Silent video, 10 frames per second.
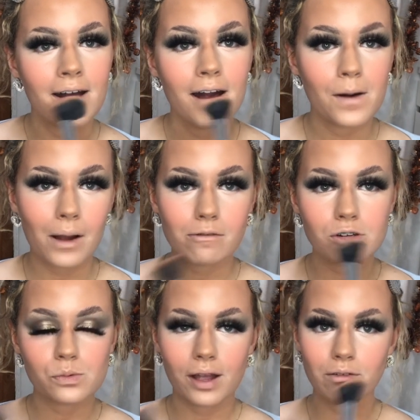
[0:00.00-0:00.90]
But everyone's
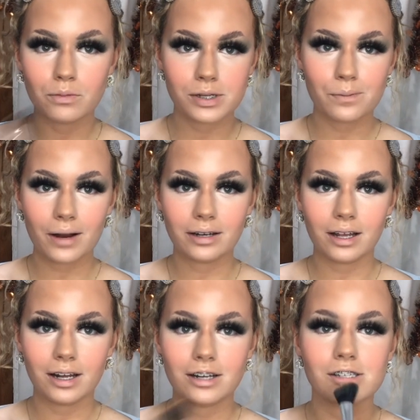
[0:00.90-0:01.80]
waiting for me to blend it in,
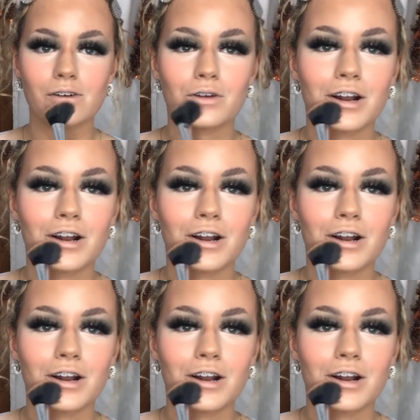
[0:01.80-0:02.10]
it's like really